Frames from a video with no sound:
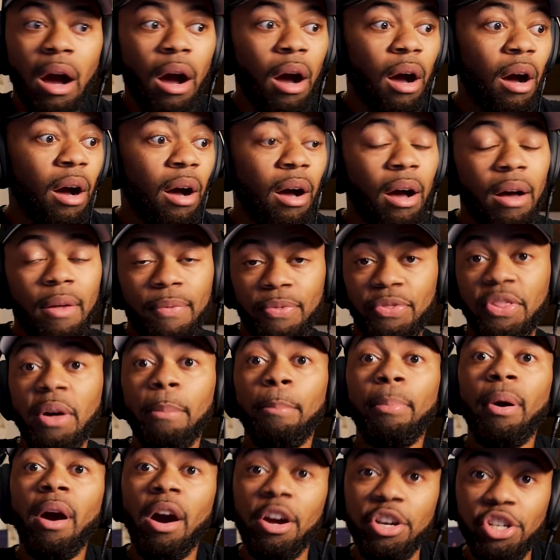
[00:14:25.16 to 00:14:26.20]
uh, the
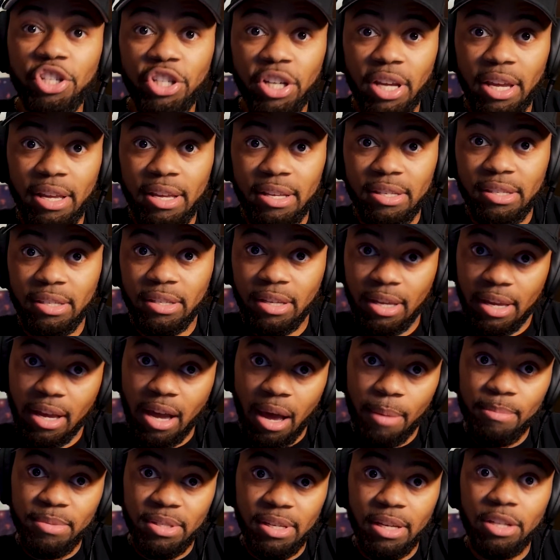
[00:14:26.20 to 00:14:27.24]
punch is
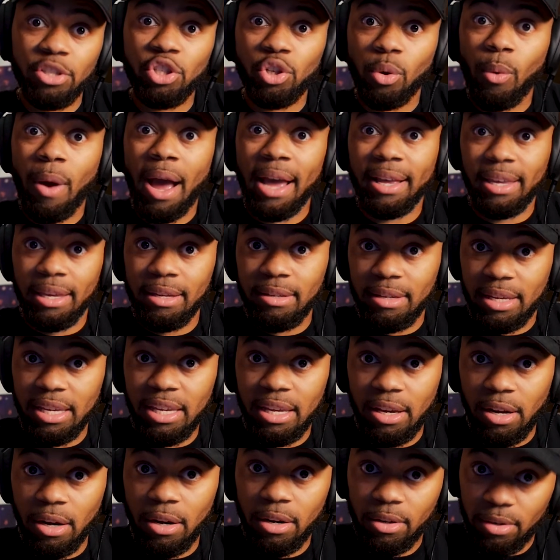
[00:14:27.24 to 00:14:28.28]
comes in so I can
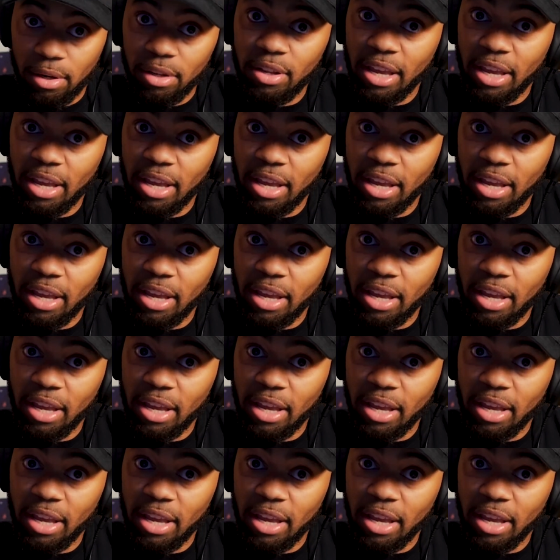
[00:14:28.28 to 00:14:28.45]
hear,